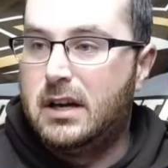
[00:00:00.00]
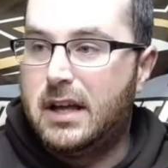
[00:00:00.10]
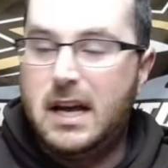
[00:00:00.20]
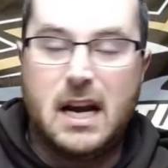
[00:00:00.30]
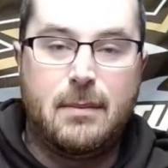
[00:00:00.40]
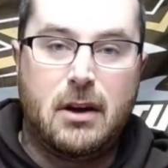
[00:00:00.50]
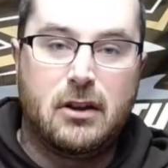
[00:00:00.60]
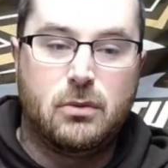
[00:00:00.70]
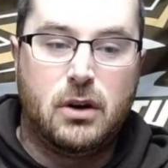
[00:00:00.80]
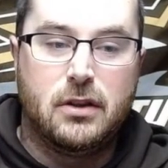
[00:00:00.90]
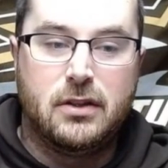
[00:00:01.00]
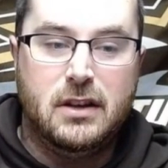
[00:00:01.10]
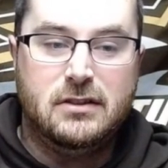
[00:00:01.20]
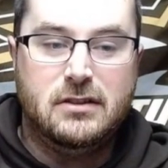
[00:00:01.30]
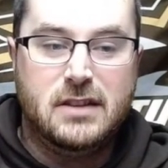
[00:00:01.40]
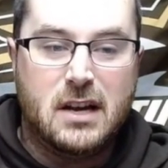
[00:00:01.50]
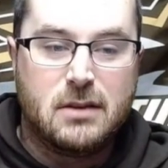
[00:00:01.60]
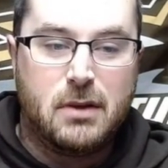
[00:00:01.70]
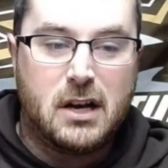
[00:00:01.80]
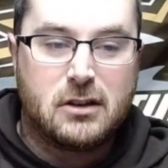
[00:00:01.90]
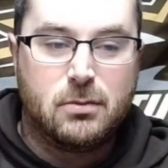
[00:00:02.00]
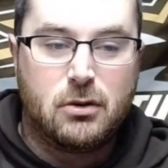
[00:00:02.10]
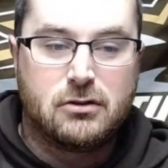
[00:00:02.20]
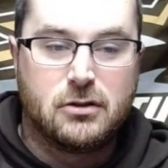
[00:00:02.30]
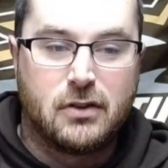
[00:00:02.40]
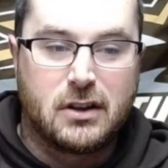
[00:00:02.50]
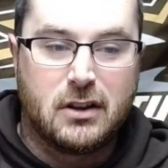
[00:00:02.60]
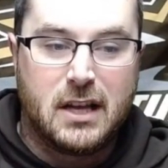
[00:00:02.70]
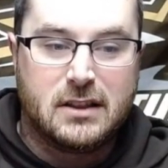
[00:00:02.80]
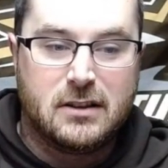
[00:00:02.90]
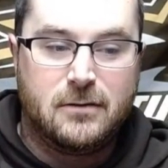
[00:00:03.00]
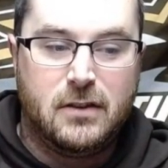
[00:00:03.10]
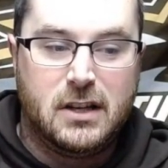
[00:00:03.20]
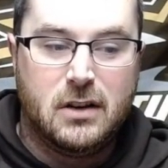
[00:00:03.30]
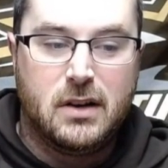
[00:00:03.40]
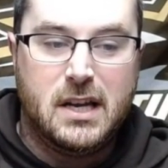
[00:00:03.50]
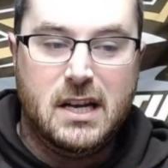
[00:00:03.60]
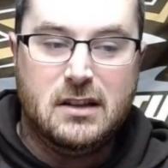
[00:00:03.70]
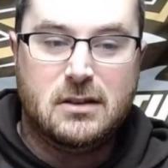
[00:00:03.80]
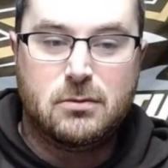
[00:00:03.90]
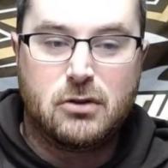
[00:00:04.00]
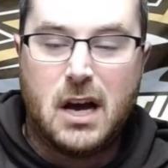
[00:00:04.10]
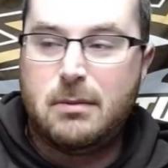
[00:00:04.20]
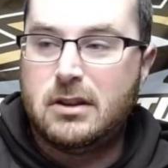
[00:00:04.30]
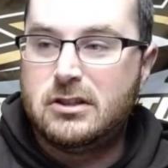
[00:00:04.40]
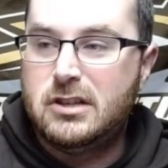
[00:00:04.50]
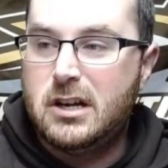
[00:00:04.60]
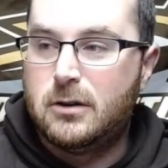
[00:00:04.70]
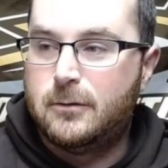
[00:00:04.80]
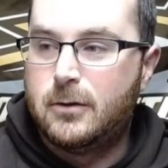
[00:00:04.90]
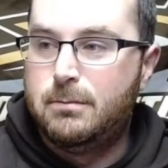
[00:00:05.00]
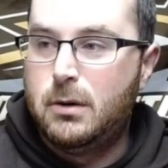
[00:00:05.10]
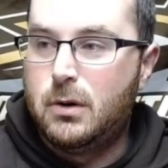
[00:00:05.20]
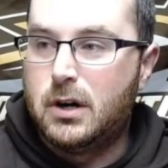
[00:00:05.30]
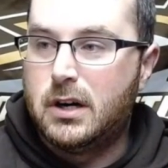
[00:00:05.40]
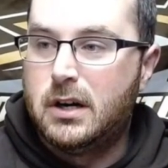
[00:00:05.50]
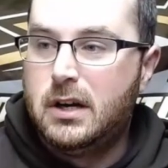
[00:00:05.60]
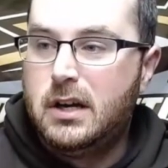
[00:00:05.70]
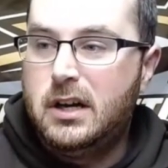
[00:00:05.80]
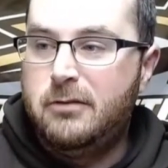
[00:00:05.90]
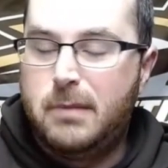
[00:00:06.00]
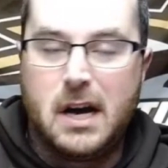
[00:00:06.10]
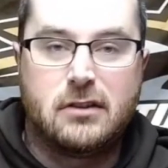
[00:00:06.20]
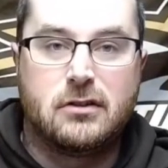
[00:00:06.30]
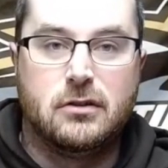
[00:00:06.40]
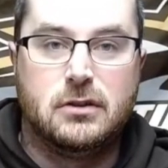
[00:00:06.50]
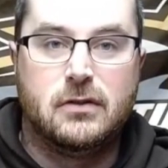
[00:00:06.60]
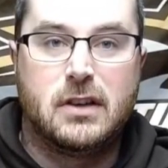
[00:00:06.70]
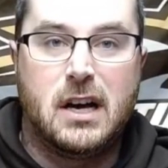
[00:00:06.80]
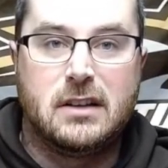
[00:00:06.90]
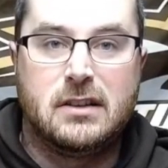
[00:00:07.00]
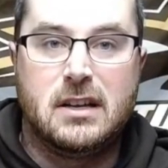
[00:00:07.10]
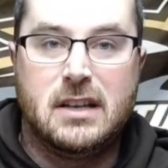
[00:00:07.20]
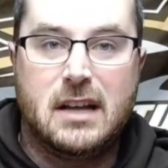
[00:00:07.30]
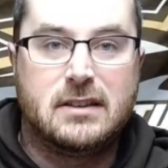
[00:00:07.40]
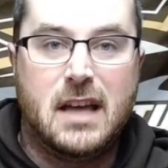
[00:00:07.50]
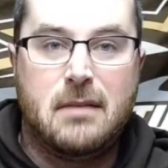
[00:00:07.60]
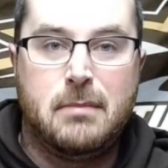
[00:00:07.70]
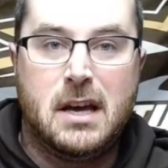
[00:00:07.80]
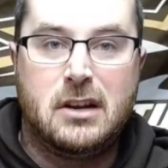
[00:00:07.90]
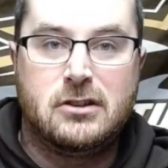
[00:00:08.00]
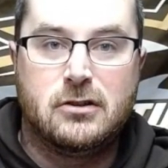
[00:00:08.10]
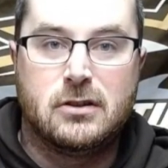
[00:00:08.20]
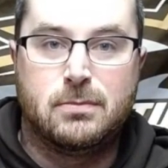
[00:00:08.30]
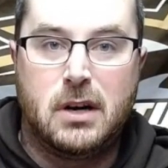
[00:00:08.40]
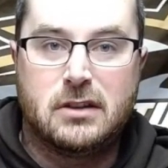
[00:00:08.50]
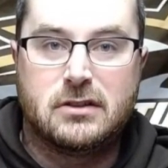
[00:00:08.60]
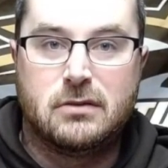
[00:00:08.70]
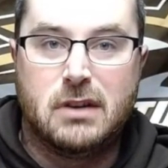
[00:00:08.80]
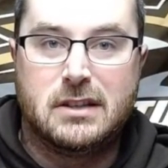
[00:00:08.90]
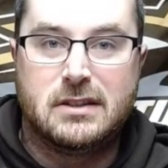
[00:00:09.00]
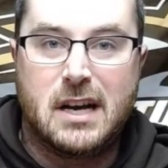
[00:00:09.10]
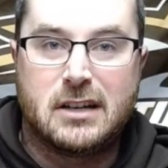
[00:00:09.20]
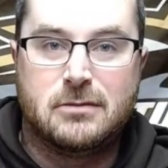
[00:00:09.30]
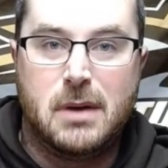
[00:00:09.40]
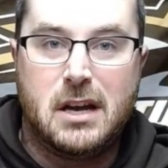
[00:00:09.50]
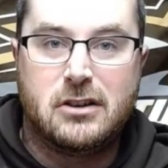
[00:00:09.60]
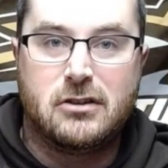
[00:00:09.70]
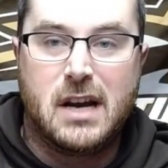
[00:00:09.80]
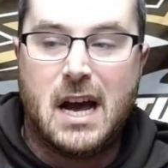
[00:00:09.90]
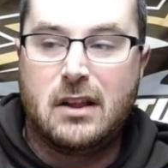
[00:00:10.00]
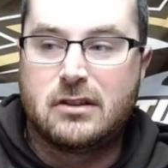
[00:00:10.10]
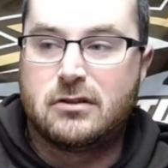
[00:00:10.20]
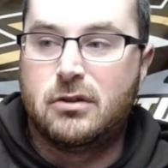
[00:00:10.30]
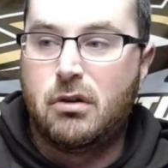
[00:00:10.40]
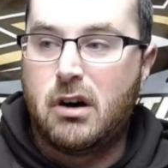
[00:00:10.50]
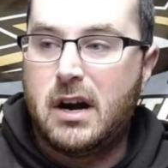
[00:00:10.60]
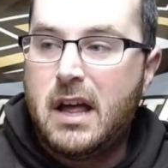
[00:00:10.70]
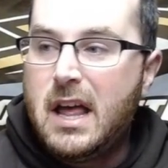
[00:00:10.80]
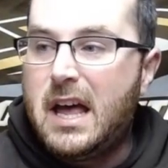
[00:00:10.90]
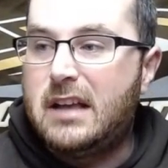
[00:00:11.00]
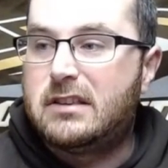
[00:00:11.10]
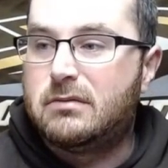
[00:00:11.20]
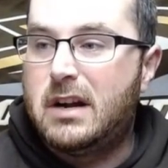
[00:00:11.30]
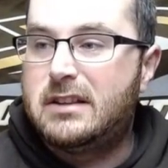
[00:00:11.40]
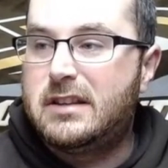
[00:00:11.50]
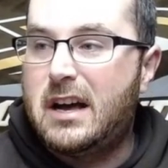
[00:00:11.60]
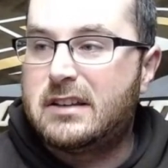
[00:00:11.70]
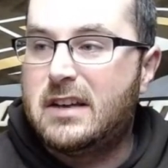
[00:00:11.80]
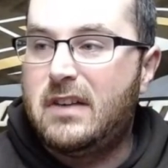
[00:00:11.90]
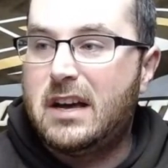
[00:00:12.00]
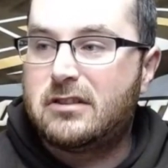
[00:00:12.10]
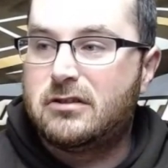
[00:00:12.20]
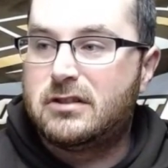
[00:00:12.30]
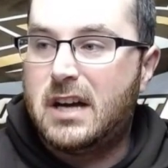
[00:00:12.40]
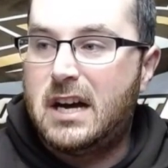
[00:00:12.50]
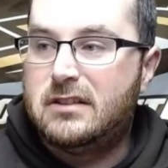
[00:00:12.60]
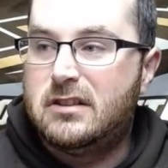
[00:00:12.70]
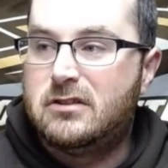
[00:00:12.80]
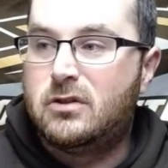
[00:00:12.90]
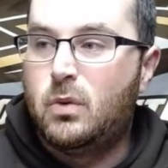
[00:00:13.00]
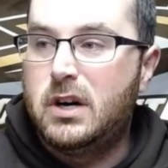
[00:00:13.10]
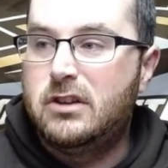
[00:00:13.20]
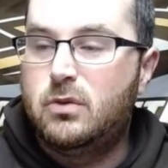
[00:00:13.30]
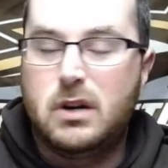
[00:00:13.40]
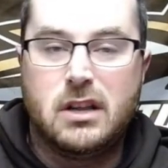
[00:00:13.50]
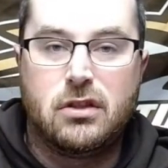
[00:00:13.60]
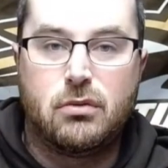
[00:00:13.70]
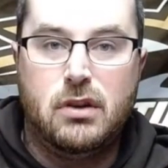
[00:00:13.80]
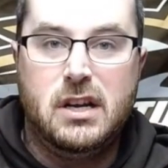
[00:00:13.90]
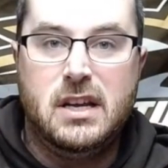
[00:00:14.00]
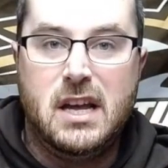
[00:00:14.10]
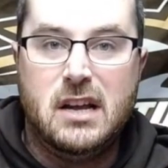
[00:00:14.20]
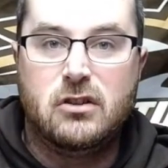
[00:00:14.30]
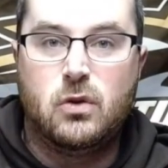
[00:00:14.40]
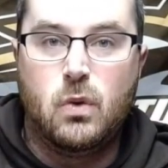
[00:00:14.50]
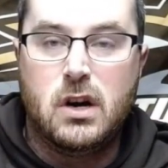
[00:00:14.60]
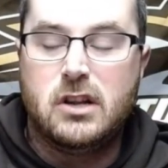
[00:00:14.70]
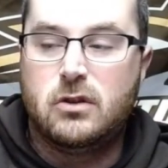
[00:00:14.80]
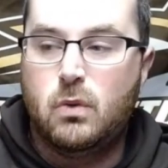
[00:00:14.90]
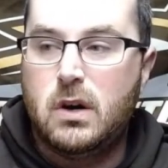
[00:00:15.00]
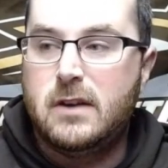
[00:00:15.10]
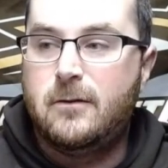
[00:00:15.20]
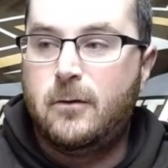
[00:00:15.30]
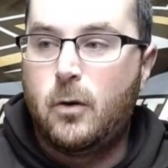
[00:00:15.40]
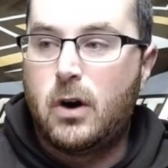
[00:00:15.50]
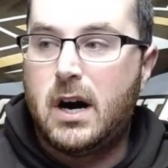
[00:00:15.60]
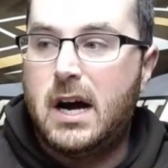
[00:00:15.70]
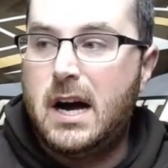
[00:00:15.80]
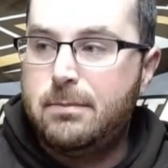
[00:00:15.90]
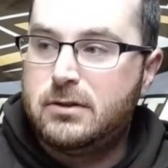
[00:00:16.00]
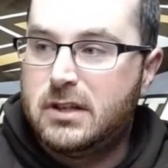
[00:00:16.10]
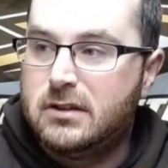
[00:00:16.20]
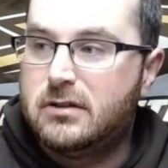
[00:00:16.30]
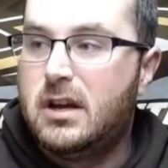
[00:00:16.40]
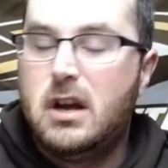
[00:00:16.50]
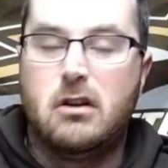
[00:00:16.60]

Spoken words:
Again, I'm Alex Walt. This is Down the Block Sports. Don't forget to like this video and subscribe to the channel for more of my exclusive content. Yes, that manager is Boston Red Sox manager Alex Cora, as the Red Sox have exercised his 2023 and 2024 options.